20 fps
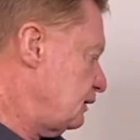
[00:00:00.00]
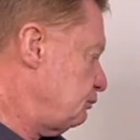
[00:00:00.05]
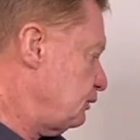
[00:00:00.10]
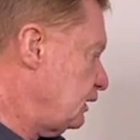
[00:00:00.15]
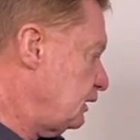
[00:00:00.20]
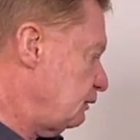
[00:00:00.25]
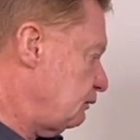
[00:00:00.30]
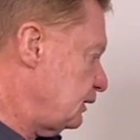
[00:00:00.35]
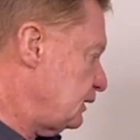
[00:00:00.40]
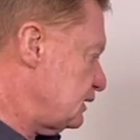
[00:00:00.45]
But
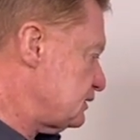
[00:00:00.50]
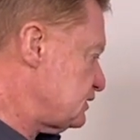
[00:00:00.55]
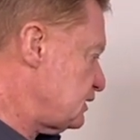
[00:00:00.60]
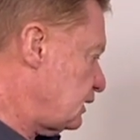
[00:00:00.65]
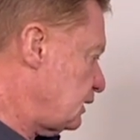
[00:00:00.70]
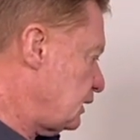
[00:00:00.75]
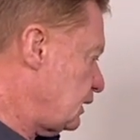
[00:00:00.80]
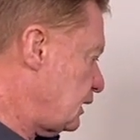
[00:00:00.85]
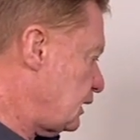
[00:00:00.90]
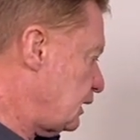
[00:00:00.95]
anyway, that's
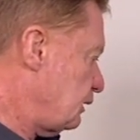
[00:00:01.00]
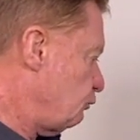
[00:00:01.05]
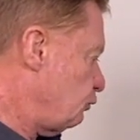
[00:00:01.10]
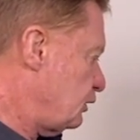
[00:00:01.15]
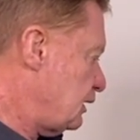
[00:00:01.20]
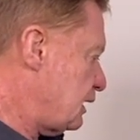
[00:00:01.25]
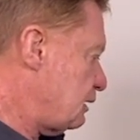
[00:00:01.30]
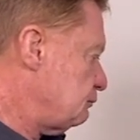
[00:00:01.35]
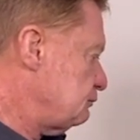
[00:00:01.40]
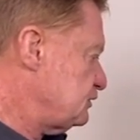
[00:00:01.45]
okay. What
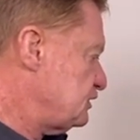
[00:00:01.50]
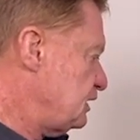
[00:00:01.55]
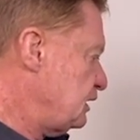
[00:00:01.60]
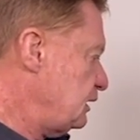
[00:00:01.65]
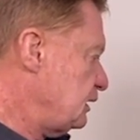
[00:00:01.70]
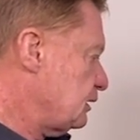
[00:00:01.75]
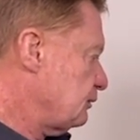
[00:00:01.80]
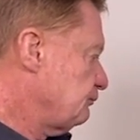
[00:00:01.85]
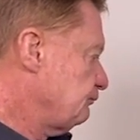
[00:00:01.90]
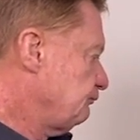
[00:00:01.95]
happens here?